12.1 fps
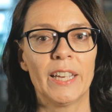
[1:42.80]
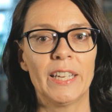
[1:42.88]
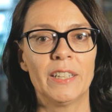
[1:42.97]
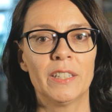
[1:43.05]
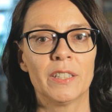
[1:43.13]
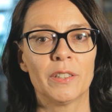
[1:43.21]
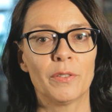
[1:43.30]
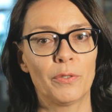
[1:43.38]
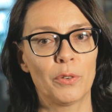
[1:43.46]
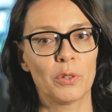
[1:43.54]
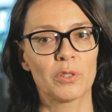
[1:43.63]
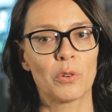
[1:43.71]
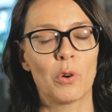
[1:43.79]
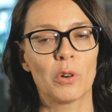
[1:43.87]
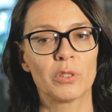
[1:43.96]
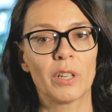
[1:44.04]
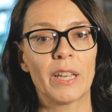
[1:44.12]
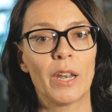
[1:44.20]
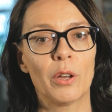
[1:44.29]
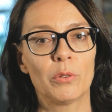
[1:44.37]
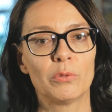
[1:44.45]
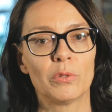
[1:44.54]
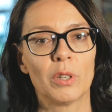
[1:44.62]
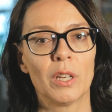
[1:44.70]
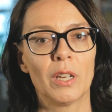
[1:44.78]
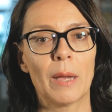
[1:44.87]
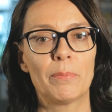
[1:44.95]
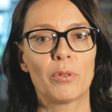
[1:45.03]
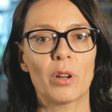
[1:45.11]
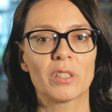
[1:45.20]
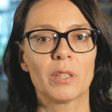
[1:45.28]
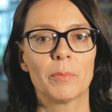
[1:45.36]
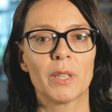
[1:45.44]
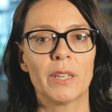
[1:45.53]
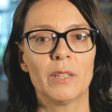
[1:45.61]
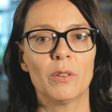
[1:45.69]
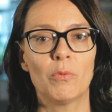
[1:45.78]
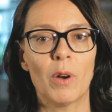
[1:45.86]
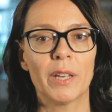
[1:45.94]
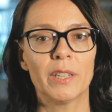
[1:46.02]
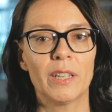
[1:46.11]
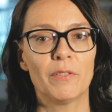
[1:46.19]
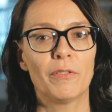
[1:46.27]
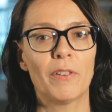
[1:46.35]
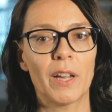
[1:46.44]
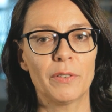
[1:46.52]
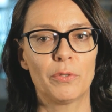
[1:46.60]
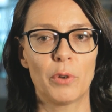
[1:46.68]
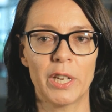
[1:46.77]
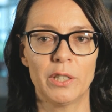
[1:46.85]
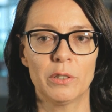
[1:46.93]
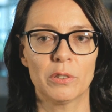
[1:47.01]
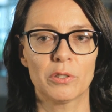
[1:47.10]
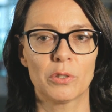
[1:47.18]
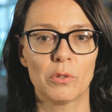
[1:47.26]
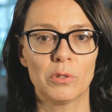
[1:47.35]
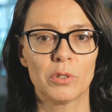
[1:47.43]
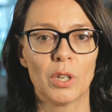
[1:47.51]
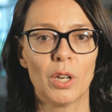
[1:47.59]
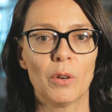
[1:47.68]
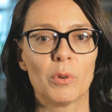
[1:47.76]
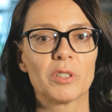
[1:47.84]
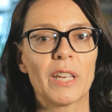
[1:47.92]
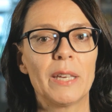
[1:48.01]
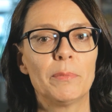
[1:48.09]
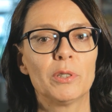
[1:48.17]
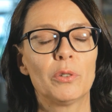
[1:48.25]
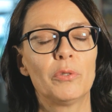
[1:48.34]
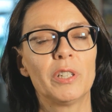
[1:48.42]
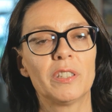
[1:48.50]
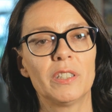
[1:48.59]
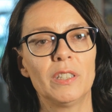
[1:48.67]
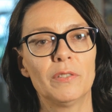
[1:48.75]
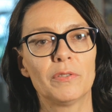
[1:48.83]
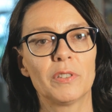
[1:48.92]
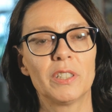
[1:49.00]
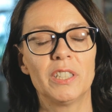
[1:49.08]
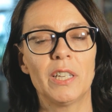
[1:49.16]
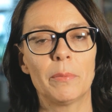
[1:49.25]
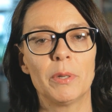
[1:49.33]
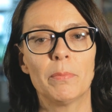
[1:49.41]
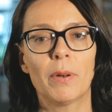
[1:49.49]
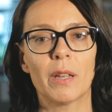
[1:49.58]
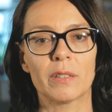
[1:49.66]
in the first quarter alone. Approximately one in five radios sold was able to receive DAB+.